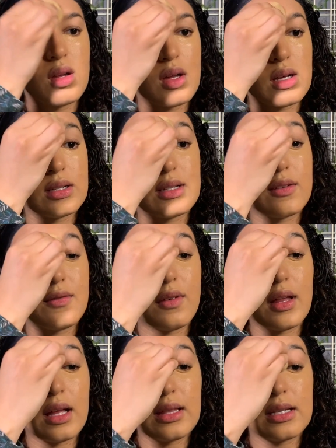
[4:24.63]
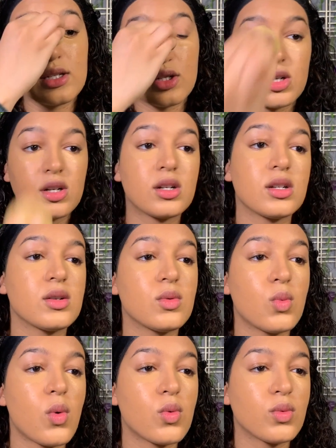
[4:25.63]
because I felt like this look
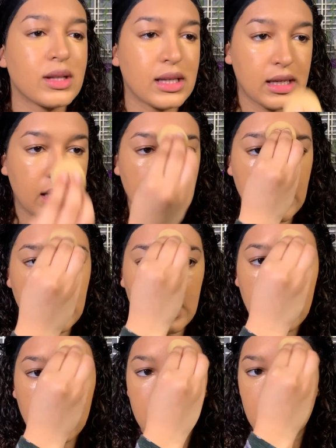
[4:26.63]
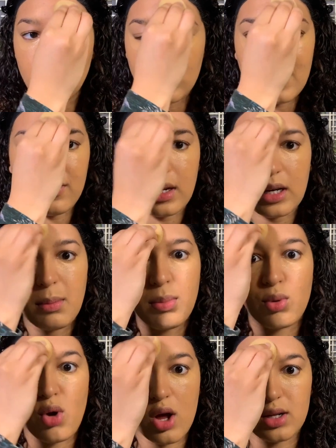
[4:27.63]
won't really need it. We're definitely gonna
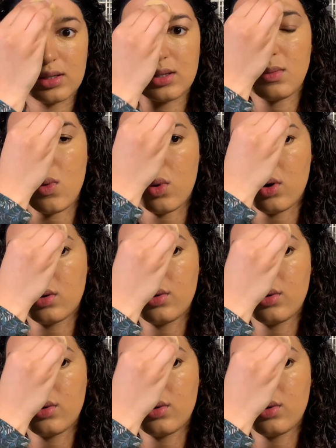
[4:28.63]
bronze more